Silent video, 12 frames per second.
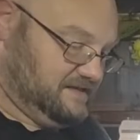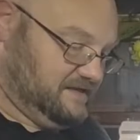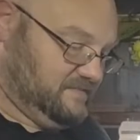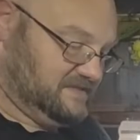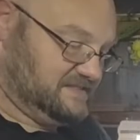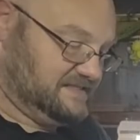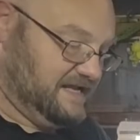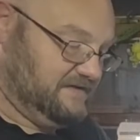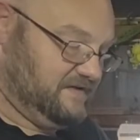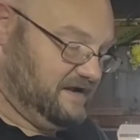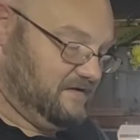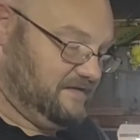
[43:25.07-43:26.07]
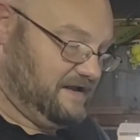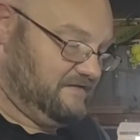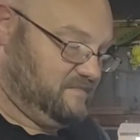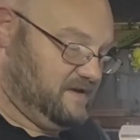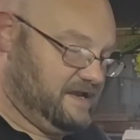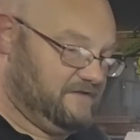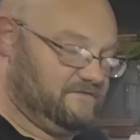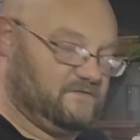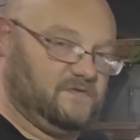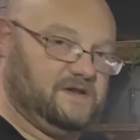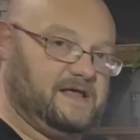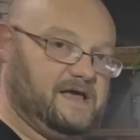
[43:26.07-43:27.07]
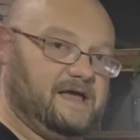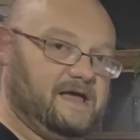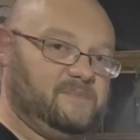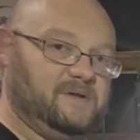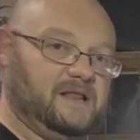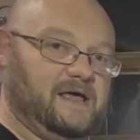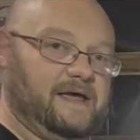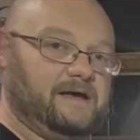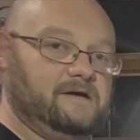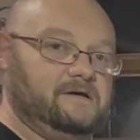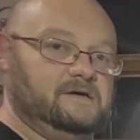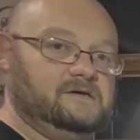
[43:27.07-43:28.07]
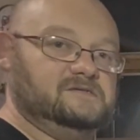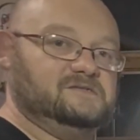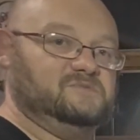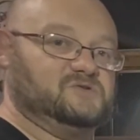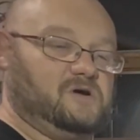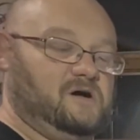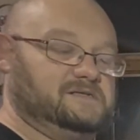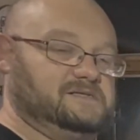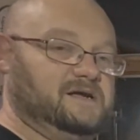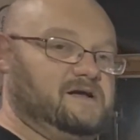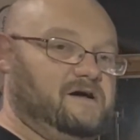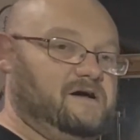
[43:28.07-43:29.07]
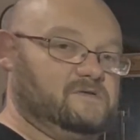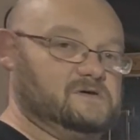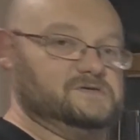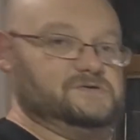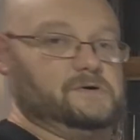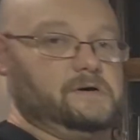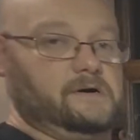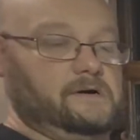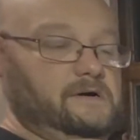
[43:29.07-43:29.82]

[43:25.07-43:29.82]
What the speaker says: him a set of gear that I've made for the day. It'd be like some trunks and covers, or